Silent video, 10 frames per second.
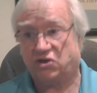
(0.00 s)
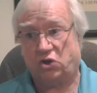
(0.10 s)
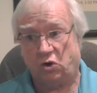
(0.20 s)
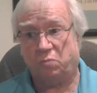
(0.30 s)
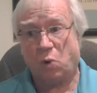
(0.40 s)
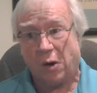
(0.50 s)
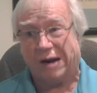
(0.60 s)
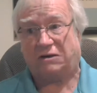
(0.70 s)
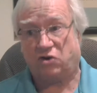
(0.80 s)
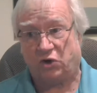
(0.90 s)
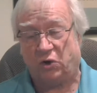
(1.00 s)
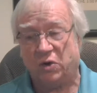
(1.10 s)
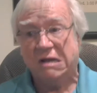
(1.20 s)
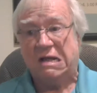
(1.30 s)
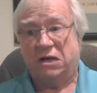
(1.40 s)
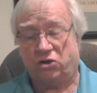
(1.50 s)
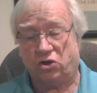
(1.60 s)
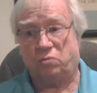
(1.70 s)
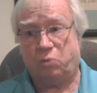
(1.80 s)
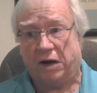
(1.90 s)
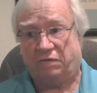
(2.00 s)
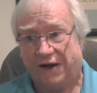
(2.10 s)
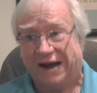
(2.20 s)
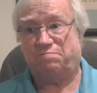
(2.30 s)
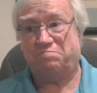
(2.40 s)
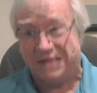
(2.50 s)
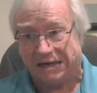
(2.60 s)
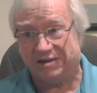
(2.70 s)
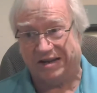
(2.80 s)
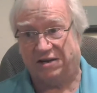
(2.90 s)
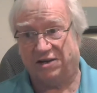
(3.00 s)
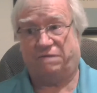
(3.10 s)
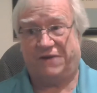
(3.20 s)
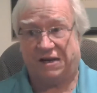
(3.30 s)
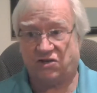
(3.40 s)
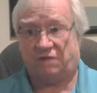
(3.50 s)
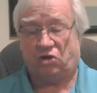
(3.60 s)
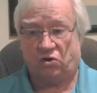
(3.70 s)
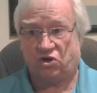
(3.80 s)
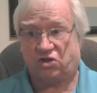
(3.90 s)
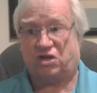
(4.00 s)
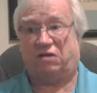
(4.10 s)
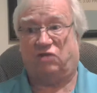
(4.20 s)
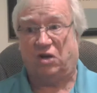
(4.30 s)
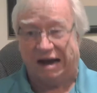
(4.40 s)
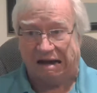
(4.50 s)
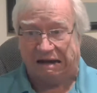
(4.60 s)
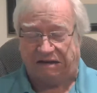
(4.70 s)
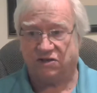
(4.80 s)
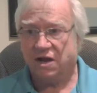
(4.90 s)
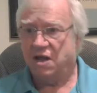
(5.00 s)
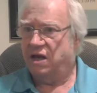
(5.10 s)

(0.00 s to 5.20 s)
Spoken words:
2.2 to 2.5 million defensive uses of guns.